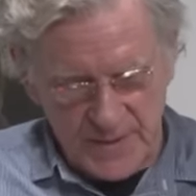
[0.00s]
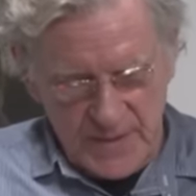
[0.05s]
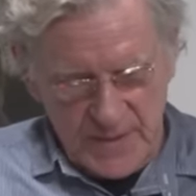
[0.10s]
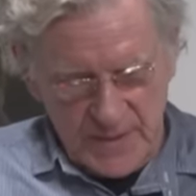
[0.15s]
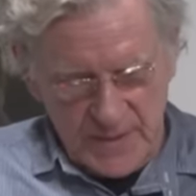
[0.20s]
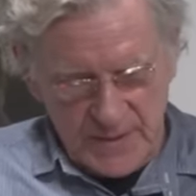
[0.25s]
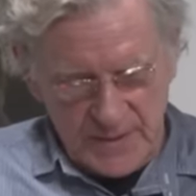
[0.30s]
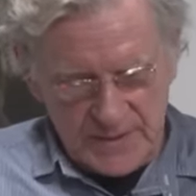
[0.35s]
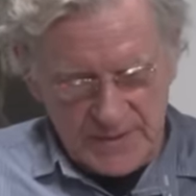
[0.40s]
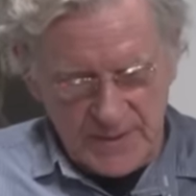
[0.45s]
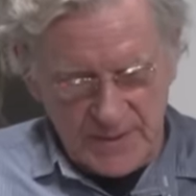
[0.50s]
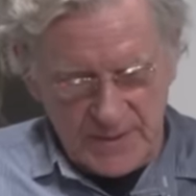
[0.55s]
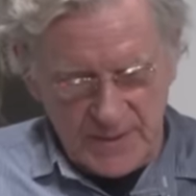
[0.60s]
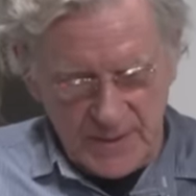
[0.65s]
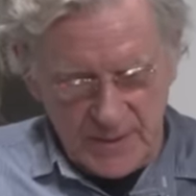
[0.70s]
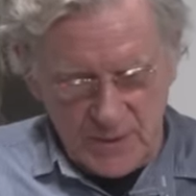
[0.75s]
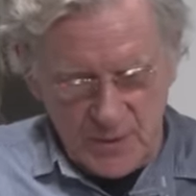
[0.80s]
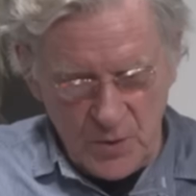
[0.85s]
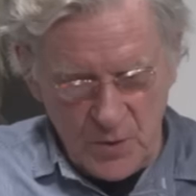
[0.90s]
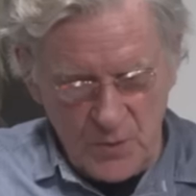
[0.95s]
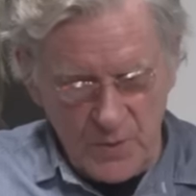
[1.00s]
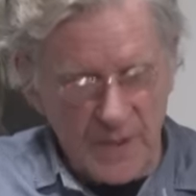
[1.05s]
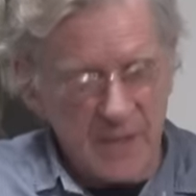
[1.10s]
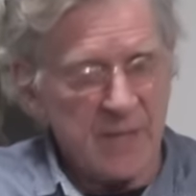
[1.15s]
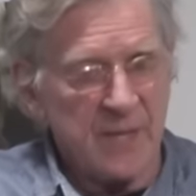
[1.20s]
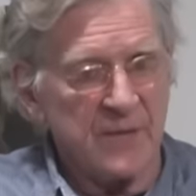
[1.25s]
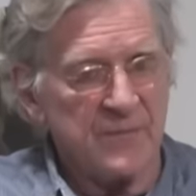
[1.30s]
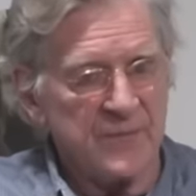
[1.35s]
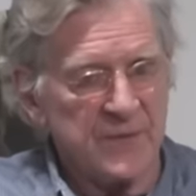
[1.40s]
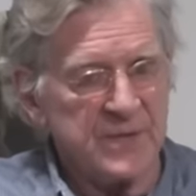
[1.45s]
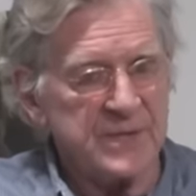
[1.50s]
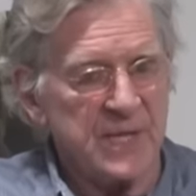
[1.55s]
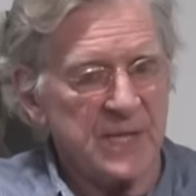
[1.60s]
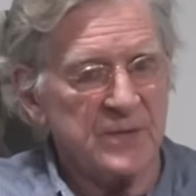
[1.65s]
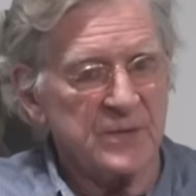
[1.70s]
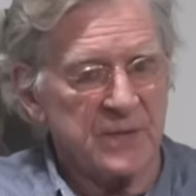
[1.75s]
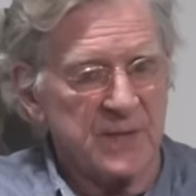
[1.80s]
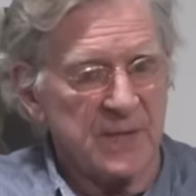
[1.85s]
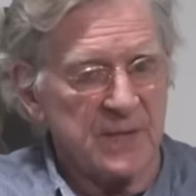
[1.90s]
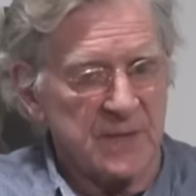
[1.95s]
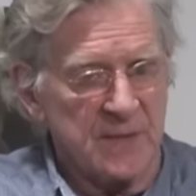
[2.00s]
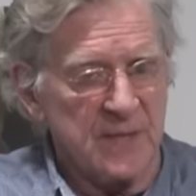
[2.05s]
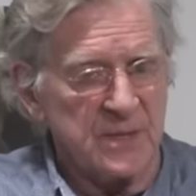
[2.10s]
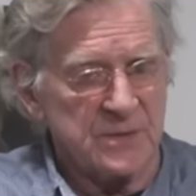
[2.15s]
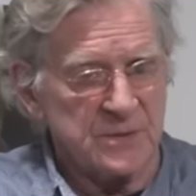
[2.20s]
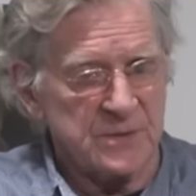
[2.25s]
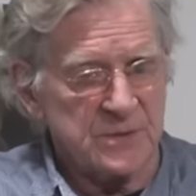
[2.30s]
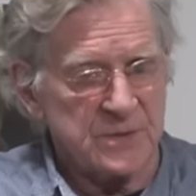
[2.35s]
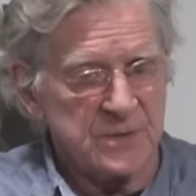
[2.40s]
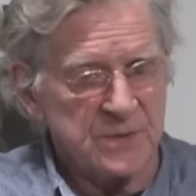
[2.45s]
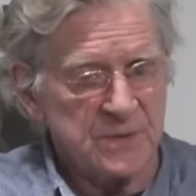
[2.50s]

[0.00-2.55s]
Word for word: is that they go in every day to get lunch.